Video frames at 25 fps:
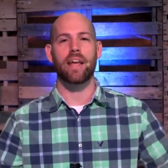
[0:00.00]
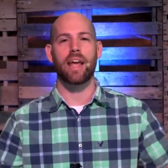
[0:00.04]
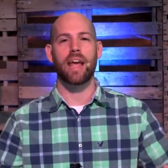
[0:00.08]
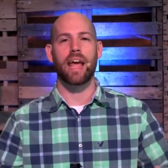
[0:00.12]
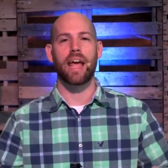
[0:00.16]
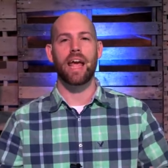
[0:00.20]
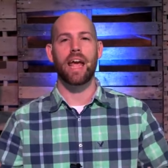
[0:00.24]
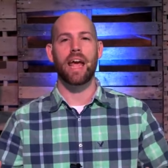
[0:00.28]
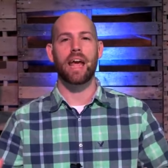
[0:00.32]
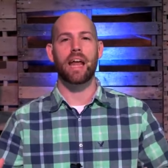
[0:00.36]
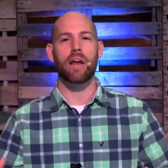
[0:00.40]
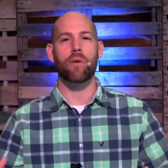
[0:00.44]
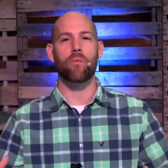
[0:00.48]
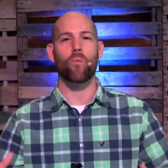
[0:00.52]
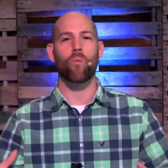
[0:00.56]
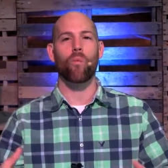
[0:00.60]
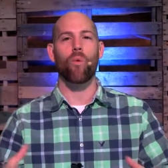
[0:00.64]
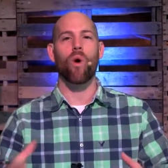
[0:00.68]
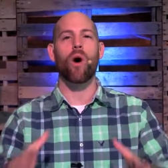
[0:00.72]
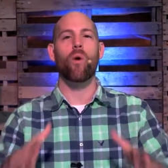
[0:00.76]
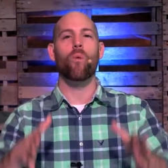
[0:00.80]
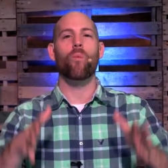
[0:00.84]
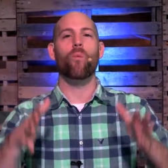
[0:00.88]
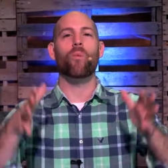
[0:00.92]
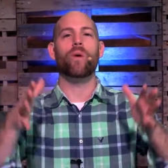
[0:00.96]
and
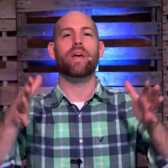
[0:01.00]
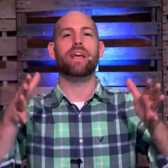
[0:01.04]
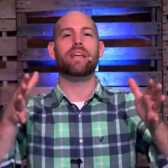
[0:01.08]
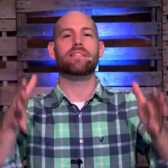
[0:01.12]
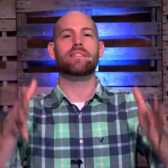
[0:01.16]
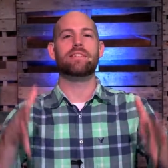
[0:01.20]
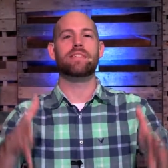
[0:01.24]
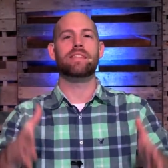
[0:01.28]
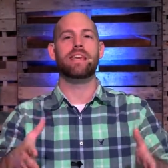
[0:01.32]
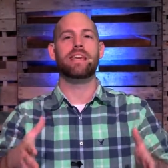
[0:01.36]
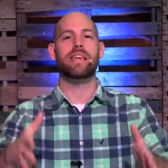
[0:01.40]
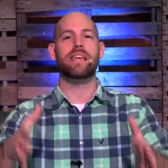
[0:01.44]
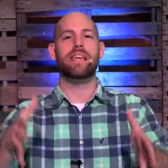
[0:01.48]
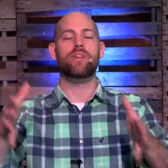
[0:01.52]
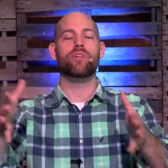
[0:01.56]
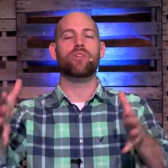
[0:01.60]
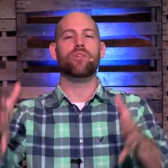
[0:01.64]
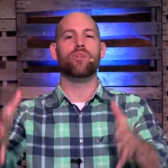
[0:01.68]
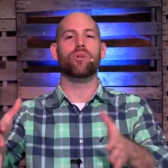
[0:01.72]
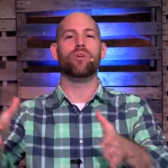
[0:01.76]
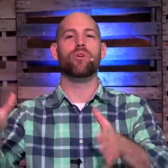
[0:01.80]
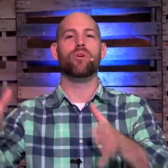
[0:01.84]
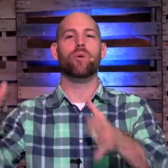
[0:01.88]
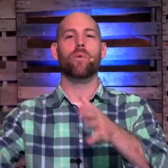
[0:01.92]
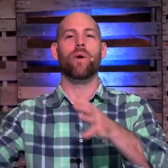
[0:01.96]
what we see, do,